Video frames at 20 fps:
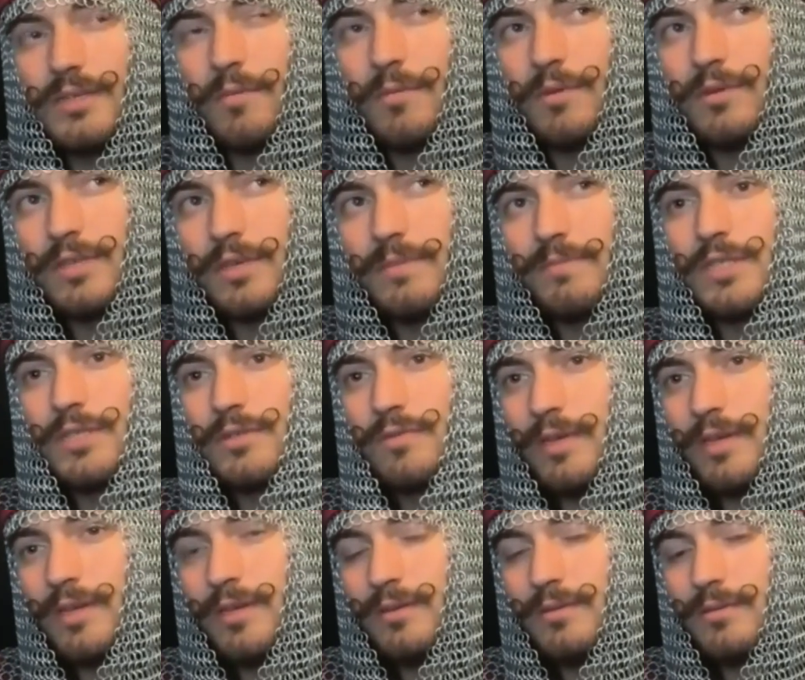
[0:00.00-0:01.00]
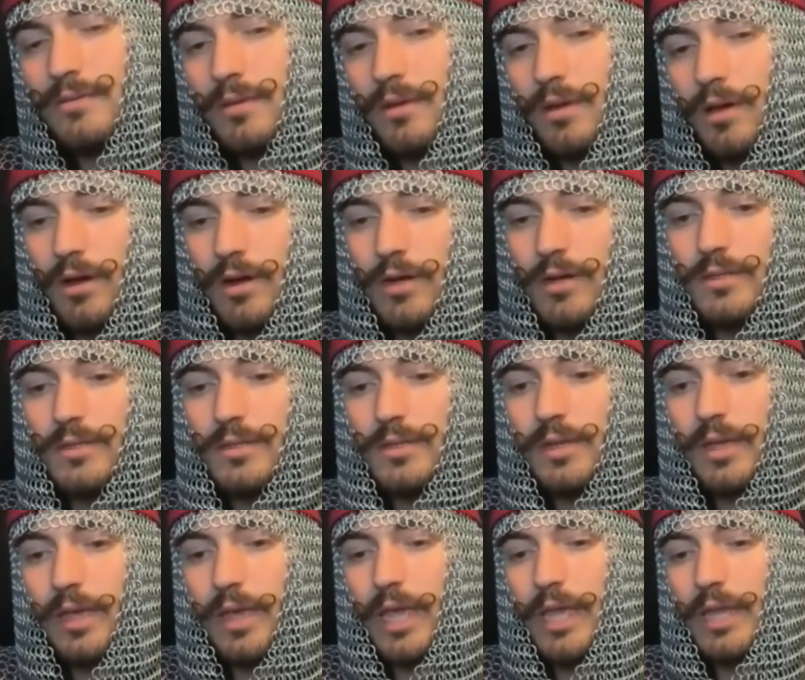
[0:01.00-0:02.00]
almost in between art
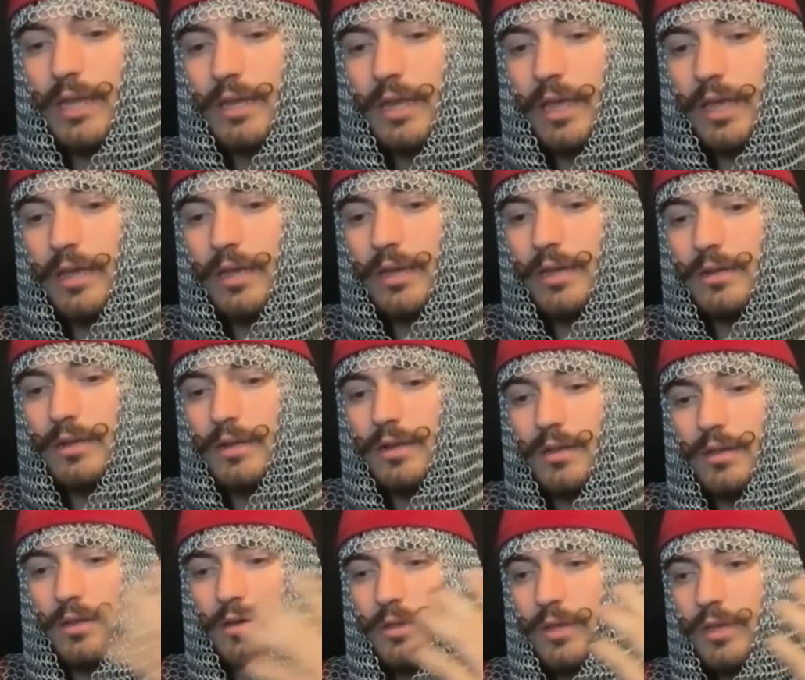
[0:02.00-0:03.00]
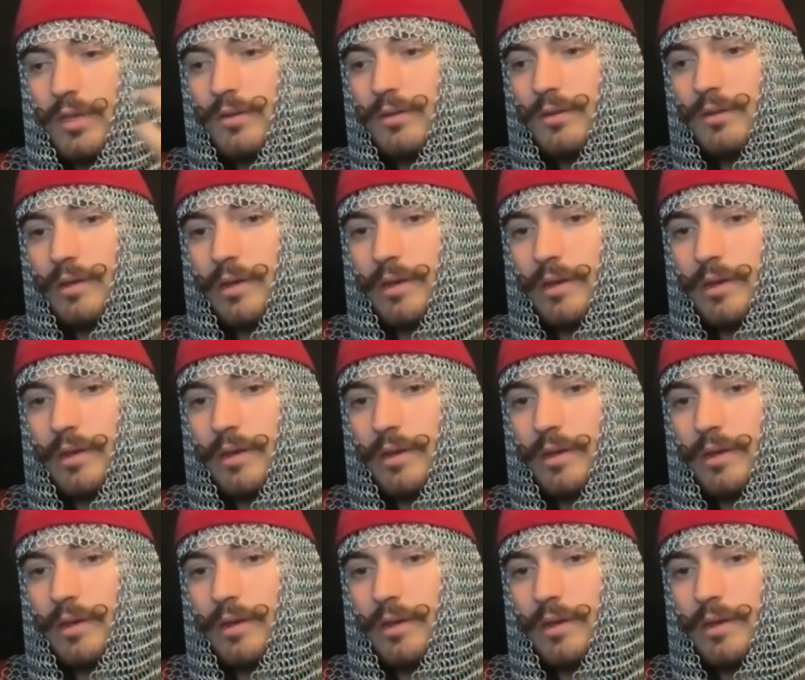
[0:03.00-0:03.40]
and clothing.